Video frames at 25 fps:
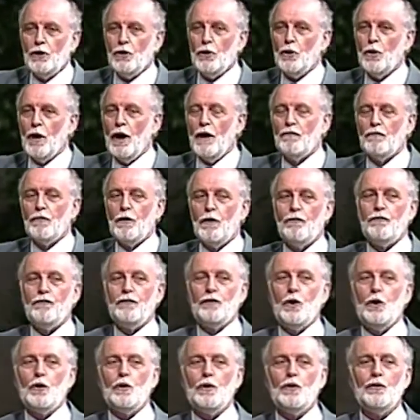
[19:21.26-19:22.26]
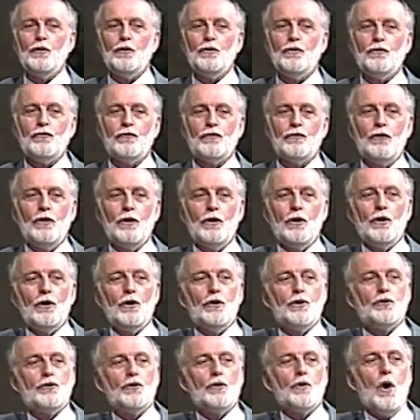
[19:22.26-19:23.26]
You have refused
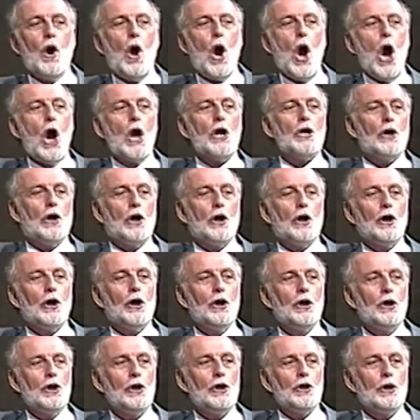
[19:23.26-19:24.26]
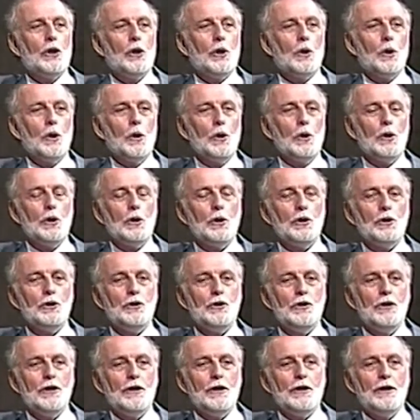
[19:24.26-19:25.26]
to honor the Lord
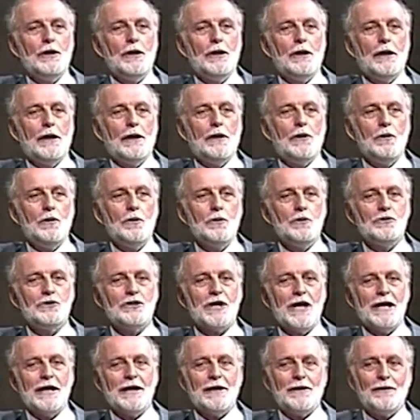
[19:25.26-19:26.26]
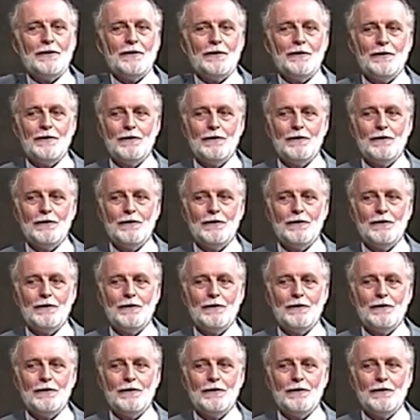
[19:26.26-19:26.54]
in whose hand